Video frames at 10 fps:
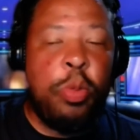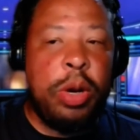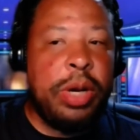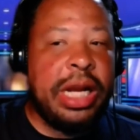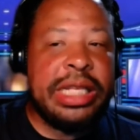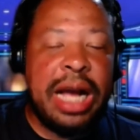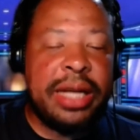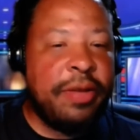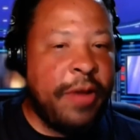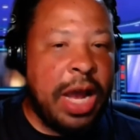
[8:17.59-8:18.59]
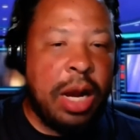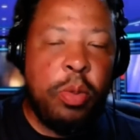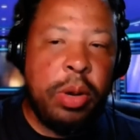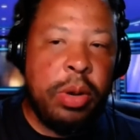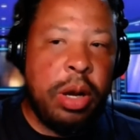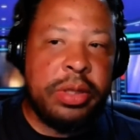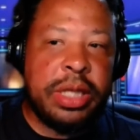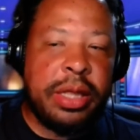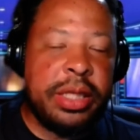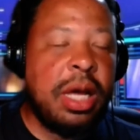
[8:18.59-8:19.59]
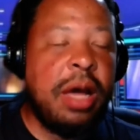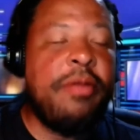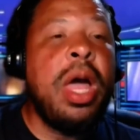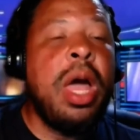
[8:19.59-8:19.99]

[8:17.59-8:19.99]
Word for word: We don't need the toxic fandom. We don't need all this other stuff.